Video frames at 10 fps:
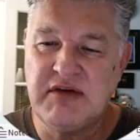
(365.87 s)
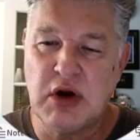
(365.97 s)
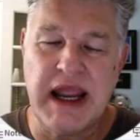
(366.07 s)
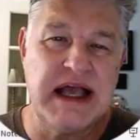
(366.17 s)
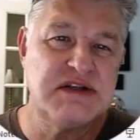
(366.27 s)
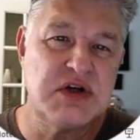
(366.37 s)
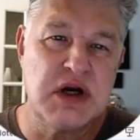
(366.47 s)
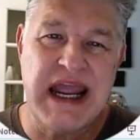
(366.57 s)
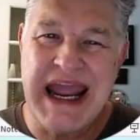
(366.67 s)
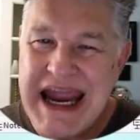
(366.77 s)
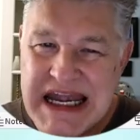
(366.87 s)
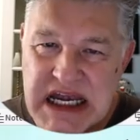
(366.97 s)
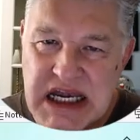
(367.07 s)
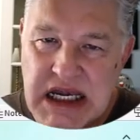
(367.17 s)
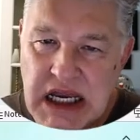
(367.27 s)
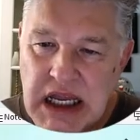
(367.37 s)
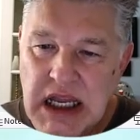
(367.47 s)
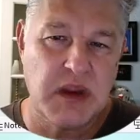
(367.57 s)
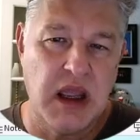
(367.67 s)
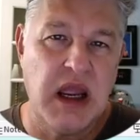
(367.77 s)
your answer hidden,
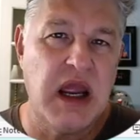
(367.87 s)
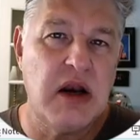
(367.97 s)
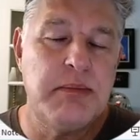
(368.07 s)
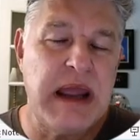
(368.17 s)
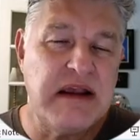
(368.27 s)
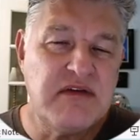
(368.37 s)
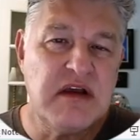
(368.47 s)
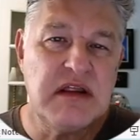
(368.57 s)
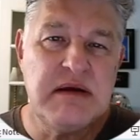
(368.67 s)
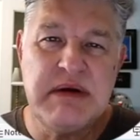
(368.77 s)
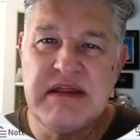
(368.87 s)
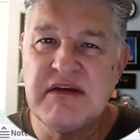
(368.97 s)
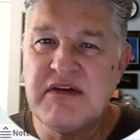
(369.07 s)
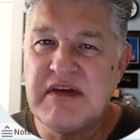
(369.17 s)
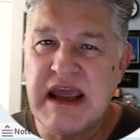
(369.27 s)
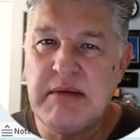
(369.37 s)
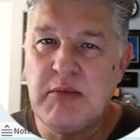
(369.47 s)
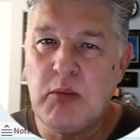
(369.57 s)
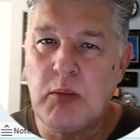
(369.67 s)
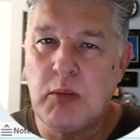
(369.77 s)
it'll basically be the
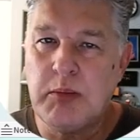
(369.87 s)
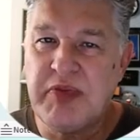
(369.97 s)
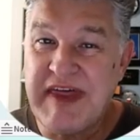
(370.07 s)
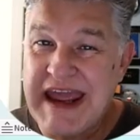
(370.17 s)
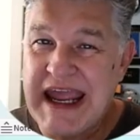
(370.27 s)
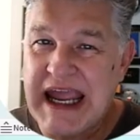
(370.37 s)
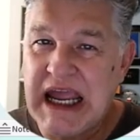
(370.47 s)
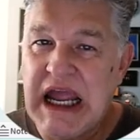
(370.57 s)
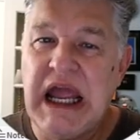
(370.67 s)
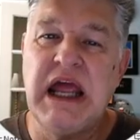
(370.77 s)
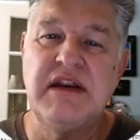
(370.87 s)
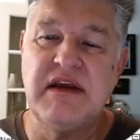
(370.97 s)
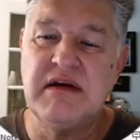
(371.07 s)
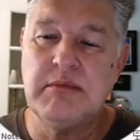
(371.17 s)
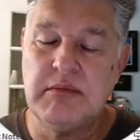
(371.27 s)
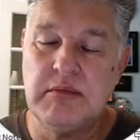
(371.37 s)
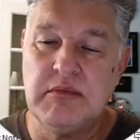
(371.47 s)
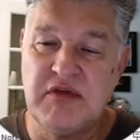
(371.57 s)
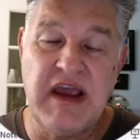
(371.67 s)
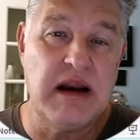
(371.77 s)
same thing to
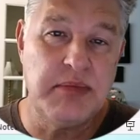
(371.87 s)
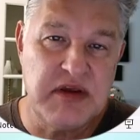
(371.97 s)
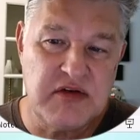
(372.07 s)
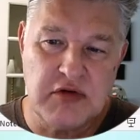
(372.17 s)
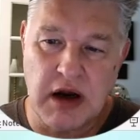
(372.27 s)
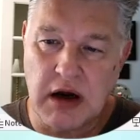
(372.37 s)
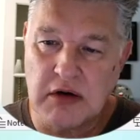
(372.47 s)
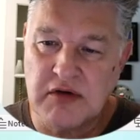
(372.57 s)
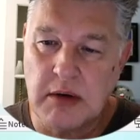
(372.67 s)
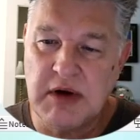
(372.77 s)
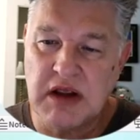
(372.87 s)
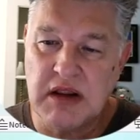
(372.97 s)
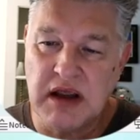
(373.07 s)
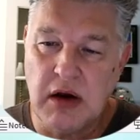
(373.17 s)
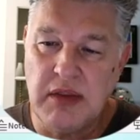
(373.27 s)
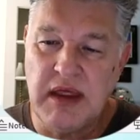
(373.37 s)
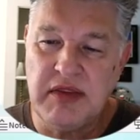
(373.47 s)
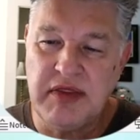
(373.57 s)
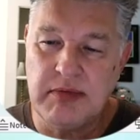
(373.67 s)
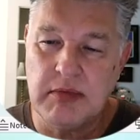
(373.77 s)
set up this trigger. So I'm going to click on
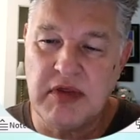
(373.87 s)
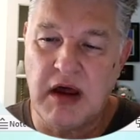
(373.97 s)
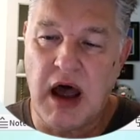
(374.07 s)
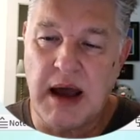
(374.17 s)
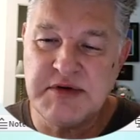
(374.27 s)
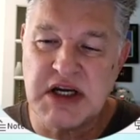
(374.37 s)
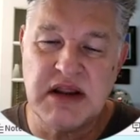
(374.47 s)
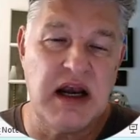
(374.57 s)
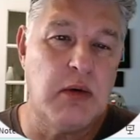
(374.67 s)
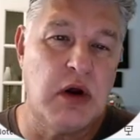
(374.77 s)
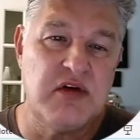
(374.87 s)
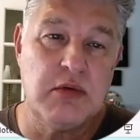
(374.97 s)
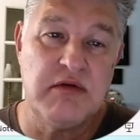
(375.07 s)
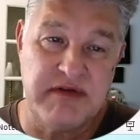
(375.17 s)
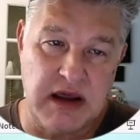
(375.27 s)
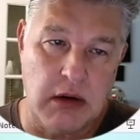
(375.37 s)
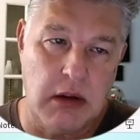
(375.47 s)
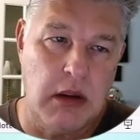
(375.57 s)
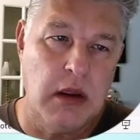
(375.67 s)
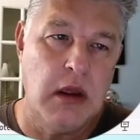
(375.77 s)
the object that I want to
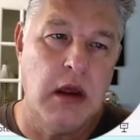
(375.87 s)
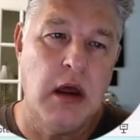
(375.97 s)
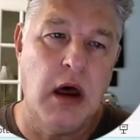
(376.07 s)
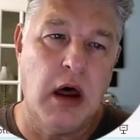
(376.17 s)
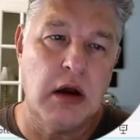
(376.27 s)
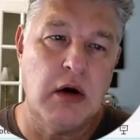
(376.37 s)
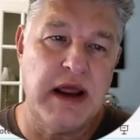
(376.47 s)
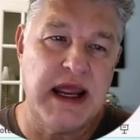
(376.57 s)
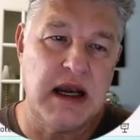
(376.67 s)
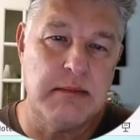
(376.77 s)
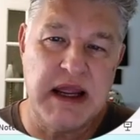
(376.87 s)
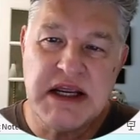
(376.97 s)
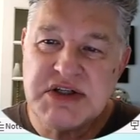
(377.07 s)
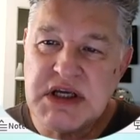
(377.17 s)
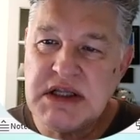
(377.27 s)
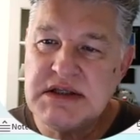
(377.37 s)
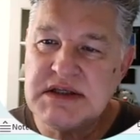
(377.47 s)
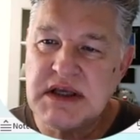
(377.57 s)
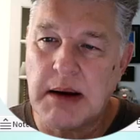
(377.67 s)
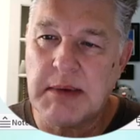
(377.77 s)
reveal. I'll go to
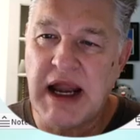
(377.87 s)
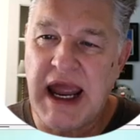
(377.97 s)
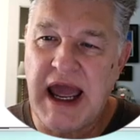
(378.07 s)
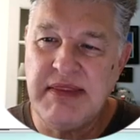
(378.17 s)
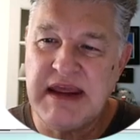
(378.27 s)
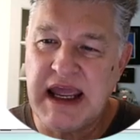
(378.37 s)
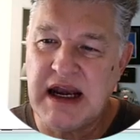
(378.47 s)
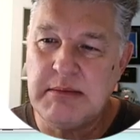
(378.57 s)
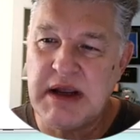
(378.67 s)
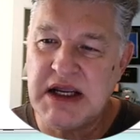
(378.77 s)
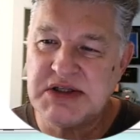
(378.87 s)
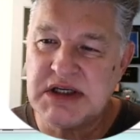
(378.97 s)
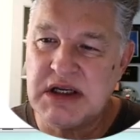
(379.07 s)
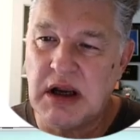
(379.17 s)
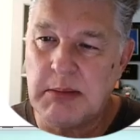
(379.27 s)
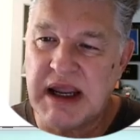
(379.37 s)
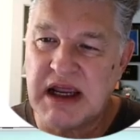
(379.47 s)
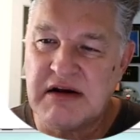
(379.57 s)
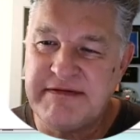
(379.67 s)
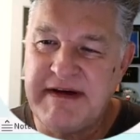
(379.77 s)
animations. I'm going to add the animation. I'll make
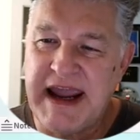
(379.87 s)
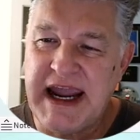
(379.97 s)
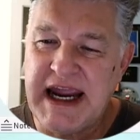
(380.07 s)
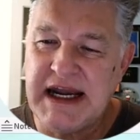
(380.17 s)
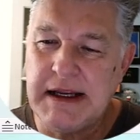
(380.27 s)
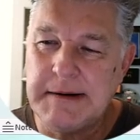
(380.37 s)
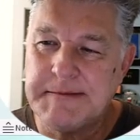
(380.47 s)
it a fade.